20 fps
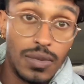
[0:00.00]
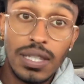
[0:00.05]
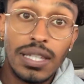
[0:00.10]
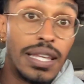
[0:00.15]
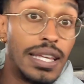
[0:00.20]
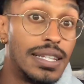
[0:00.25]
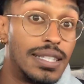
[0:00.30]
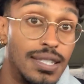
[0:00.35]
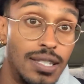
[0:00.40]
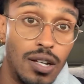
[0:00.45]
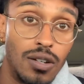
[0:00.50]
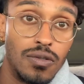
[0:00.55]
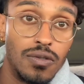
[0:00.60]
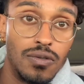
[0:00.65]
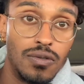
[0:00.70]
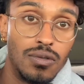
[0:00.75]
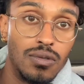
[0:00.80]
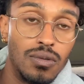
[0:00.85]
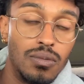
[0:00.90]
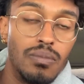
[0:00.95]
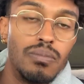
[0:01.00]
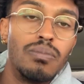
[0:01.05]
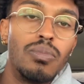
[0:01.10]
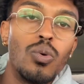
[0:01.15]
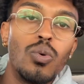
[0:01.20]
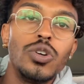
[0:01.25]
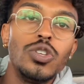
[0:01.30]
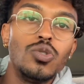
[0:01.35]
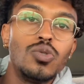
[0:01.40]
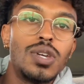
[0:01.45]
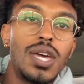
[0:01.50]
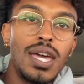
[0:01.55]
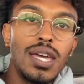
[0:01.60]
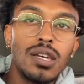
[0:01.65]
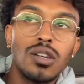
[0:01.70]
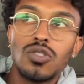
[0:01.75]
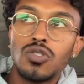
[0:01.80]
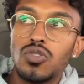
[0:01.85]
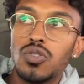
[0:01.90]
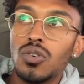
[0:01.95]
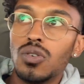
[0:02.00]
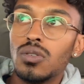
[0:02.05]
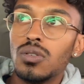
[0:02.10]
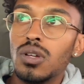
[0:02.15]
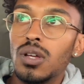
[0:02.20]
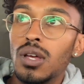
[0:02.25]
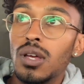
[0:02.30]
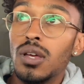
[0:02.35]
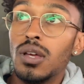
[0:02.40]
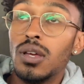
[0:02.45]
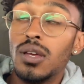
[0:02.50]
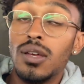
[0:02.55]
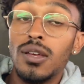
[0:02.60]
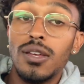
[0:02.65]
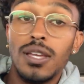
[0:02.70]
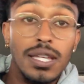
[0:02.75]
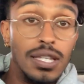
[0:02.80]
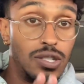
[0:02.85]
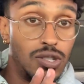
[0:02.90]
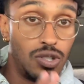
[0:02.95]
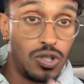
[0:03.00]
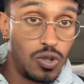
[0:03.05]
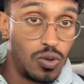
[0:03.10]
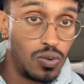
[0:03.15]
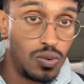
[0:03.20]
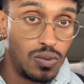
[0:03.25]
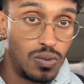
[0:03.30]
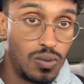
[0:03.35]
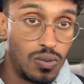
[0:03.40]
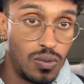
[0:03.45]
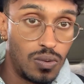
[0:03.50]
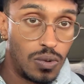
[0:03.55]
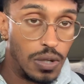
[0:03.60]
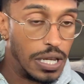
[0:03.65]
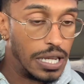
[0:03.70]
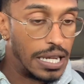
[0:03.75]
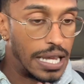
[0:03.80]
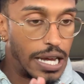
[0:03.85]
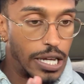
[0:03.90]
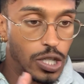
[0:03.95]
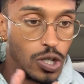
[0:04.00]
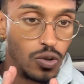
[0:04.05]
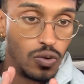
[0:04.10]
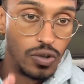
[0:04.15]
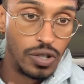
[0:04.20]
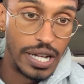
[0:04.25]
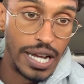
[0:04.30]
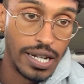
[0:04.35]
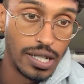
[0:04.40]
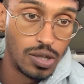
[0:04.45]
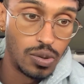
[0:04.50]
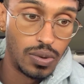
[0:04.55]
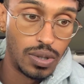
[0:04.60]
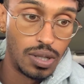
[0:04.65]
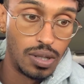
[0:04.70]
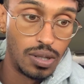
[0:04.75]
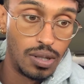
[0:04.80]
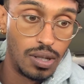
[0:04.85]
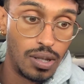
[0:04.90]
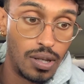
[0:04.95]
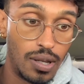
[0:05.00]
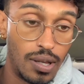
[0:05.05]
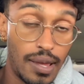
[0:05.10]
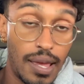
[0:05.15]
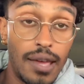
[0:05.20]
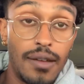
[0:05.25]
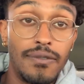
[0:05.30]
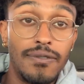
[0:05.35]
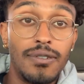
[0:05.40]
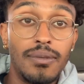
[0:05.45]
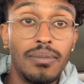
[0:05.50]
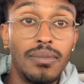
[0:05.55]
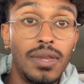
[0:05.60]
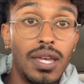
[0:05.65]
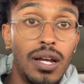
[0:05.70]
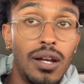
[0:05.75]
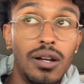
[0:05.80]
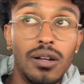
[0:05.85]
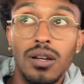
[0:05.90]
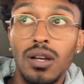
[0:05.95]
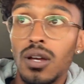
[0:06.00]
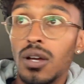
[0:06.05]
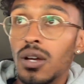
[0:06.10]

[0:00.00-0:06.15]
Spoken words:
itself, but what you can control is you and how you react to it. And from there,